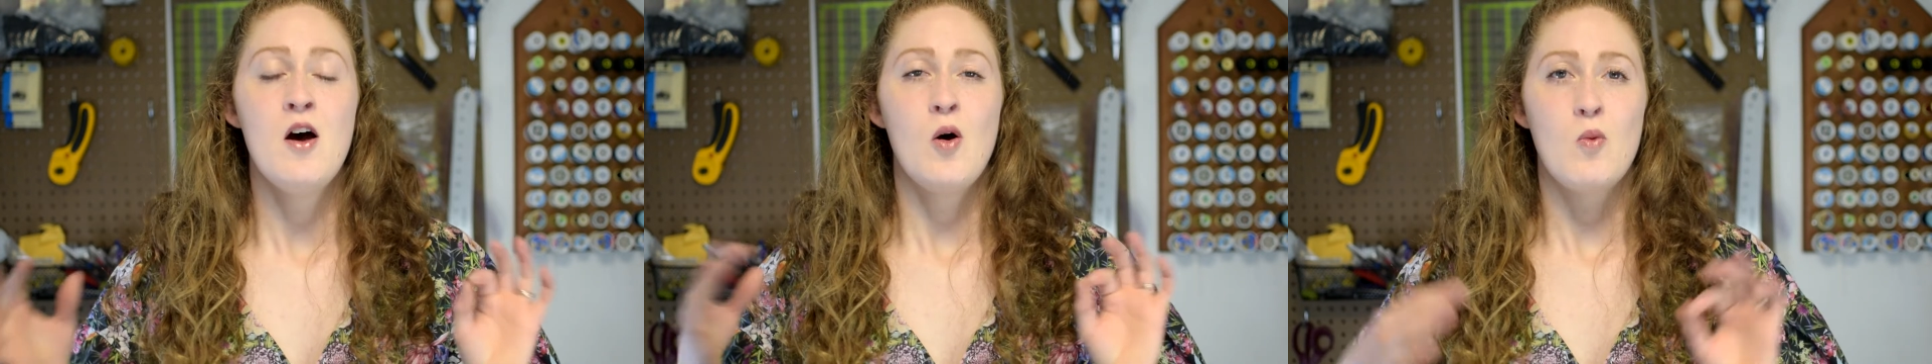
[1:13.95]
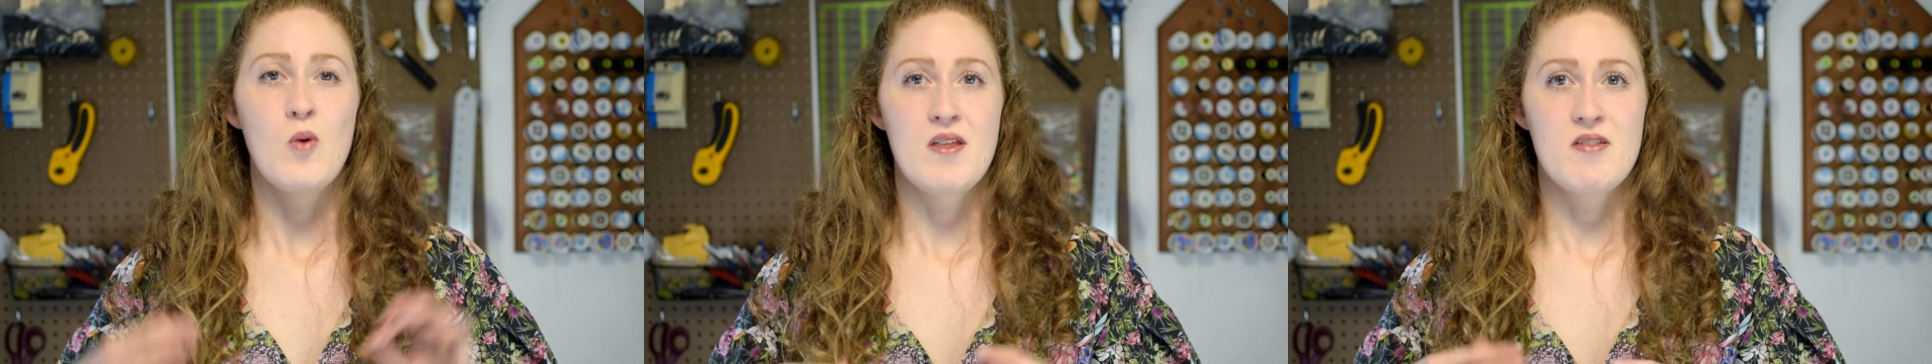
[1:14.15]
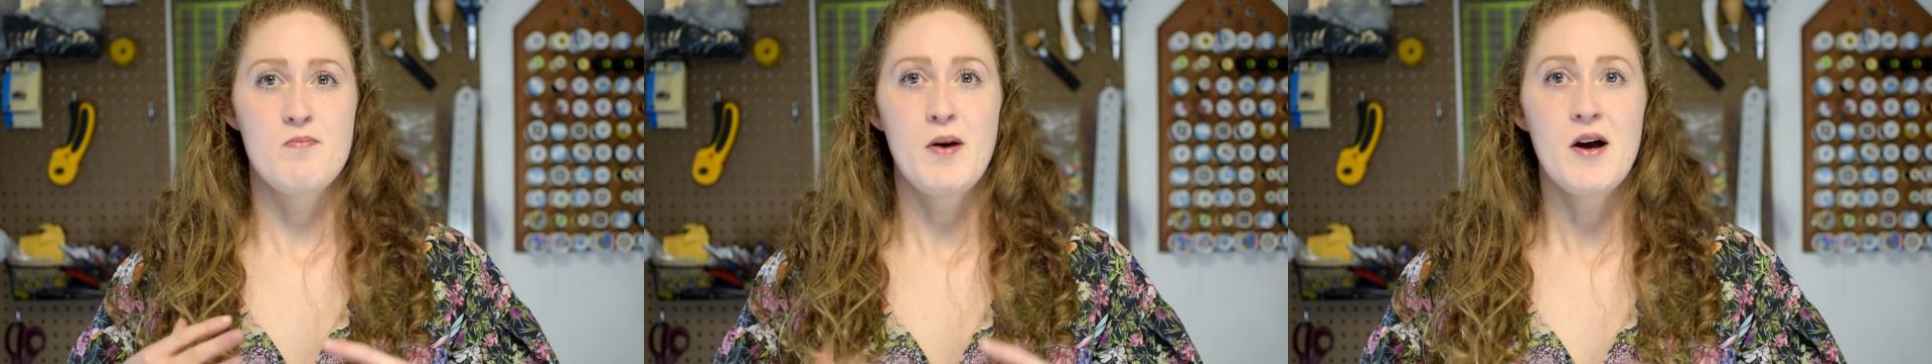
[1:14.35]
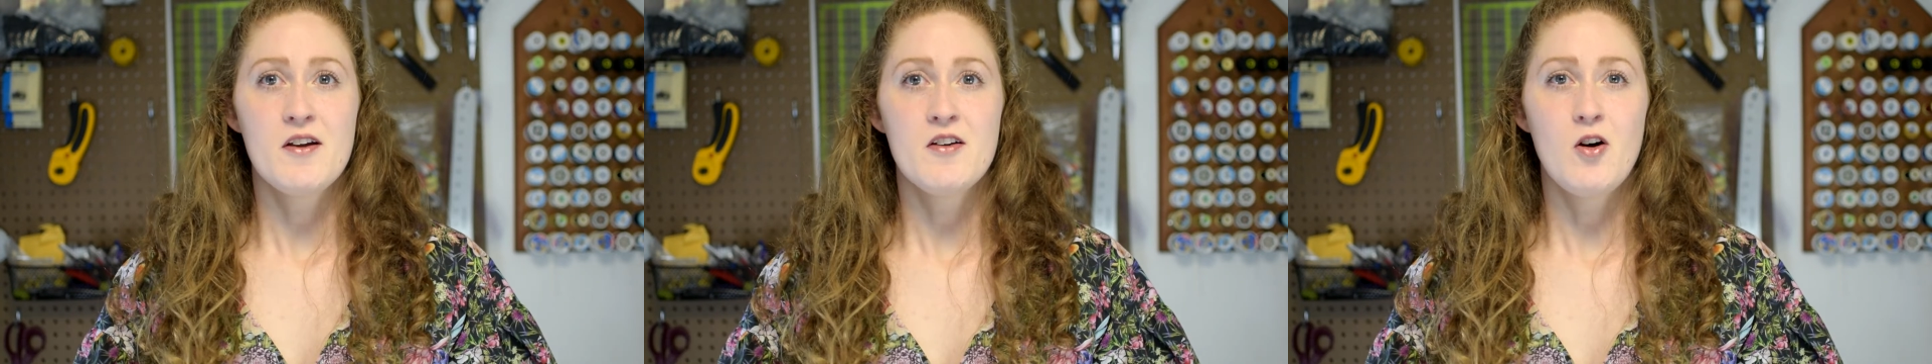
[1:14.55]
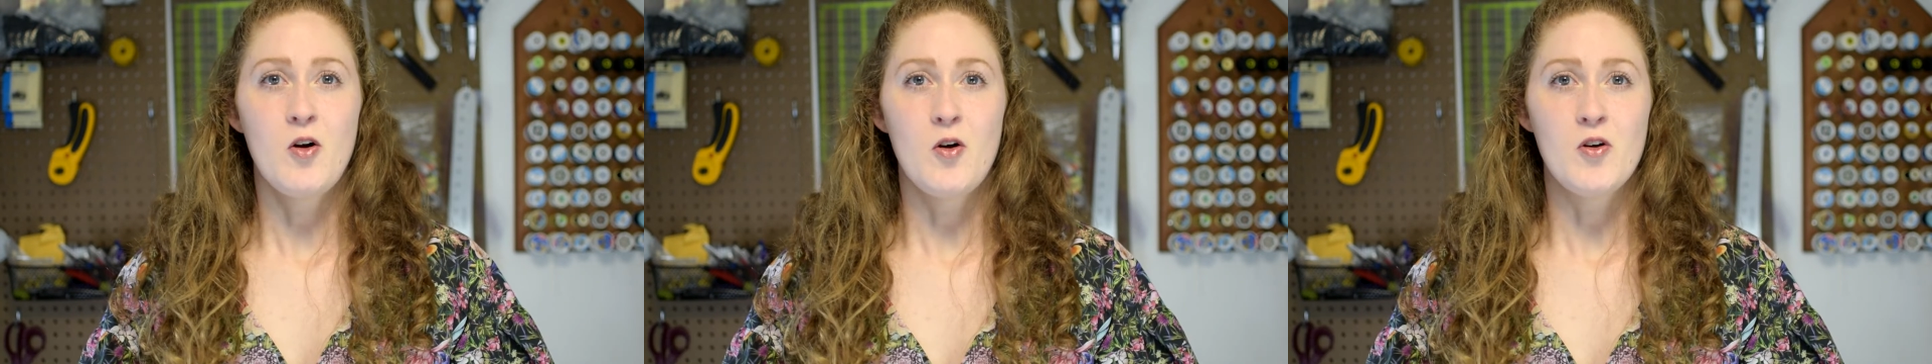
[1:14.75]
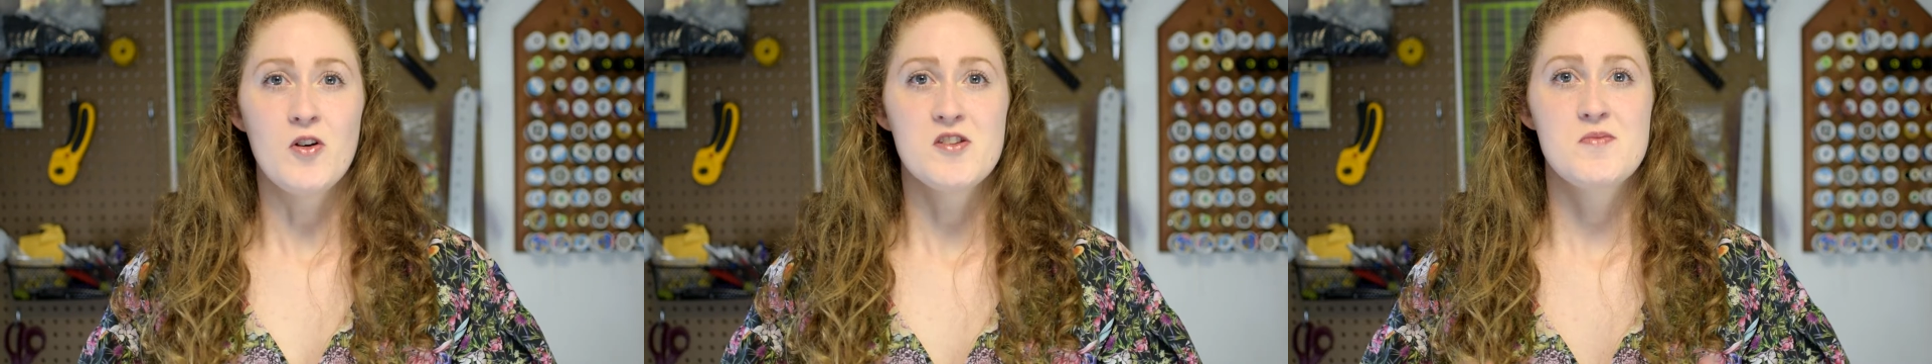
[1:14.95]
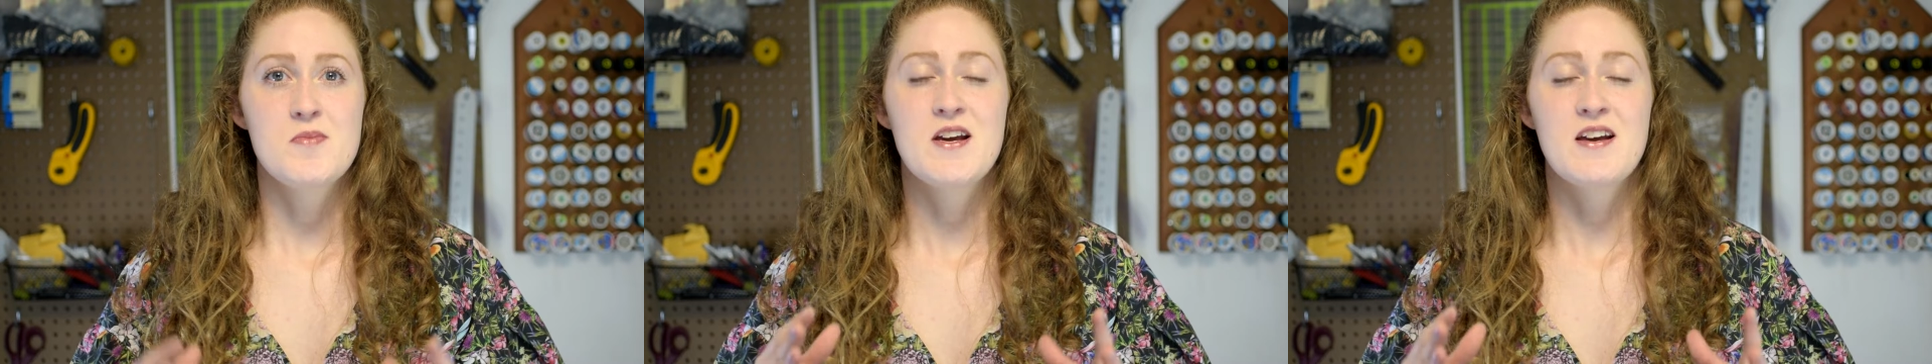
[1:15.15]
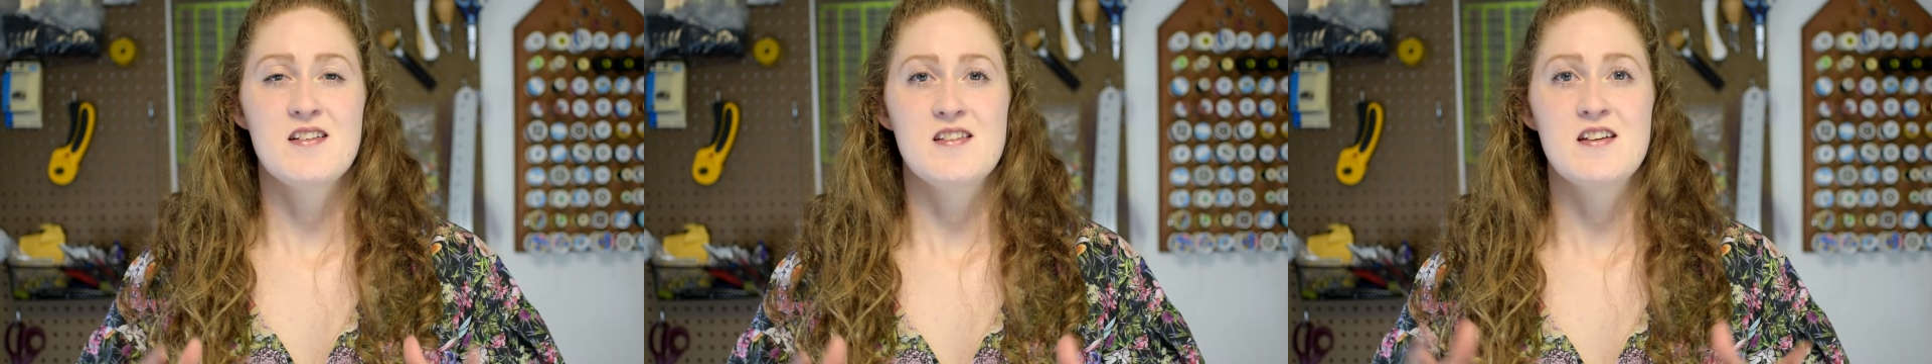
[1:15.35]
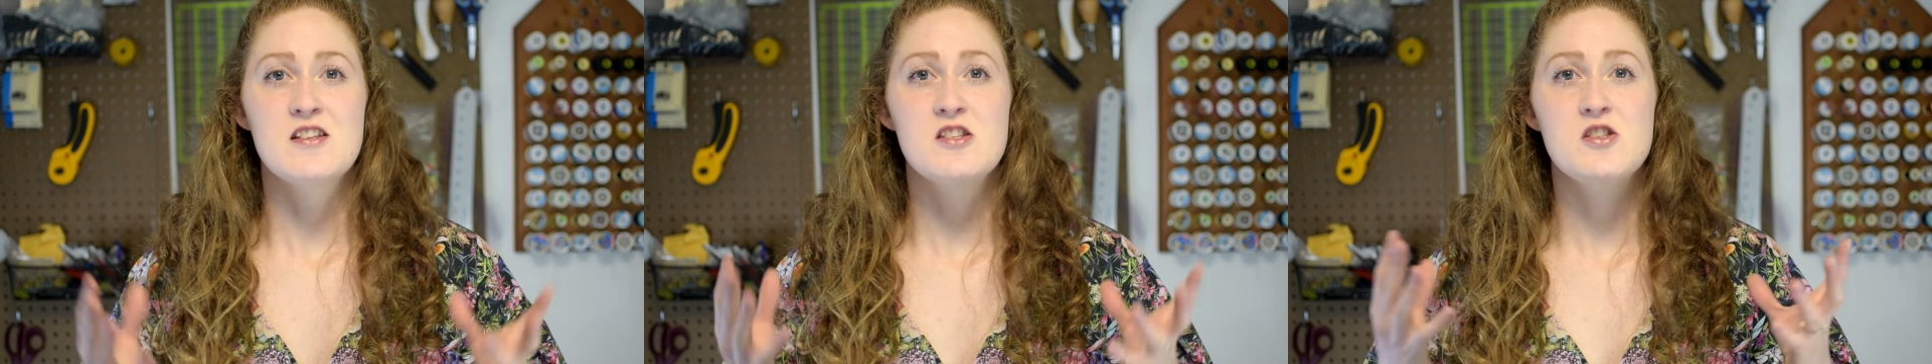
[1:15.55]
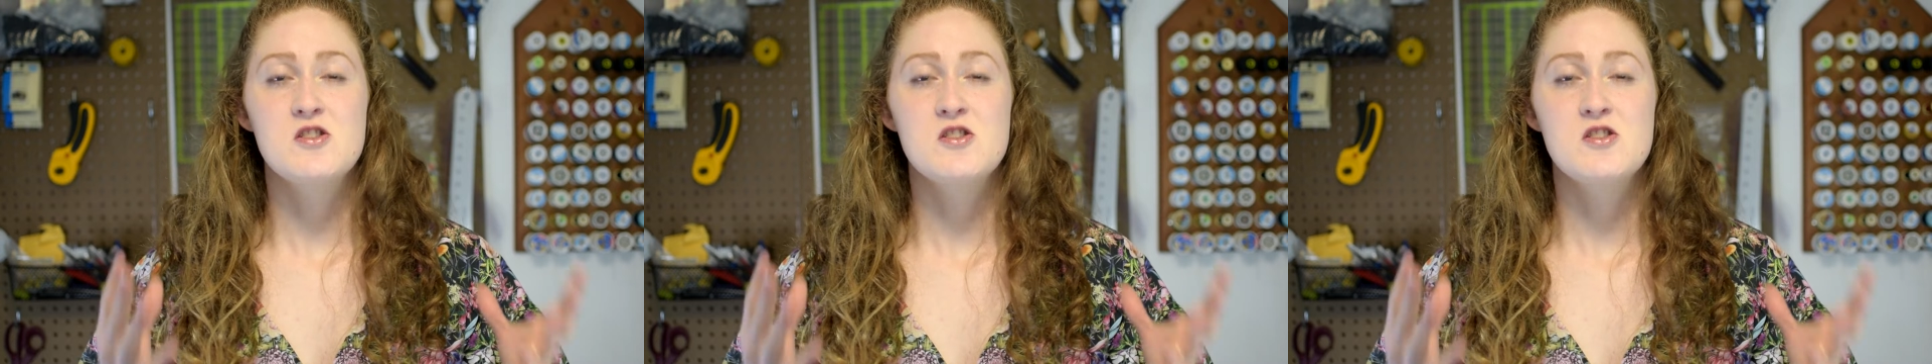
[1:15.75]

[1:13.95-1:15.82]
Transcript: with buttonholes, because it's